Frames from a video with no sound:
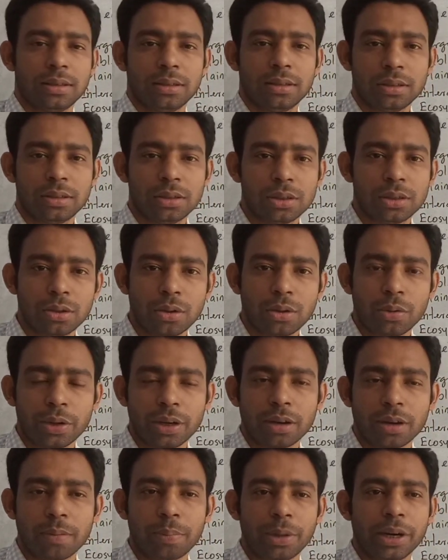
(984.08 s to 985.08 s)
So we
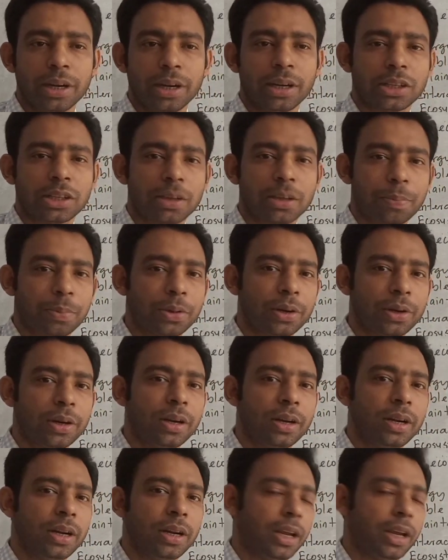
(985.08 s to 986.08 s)
completed a chapter.
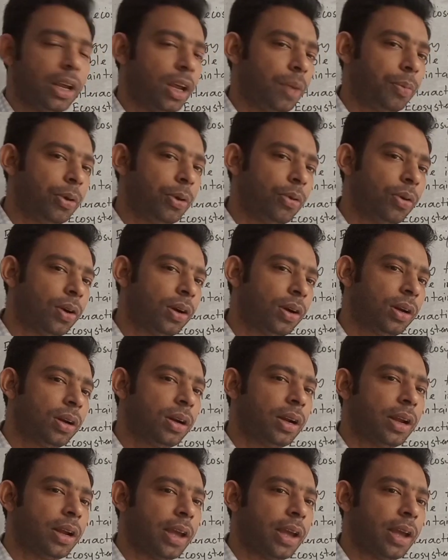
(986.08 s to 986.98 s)
Everyone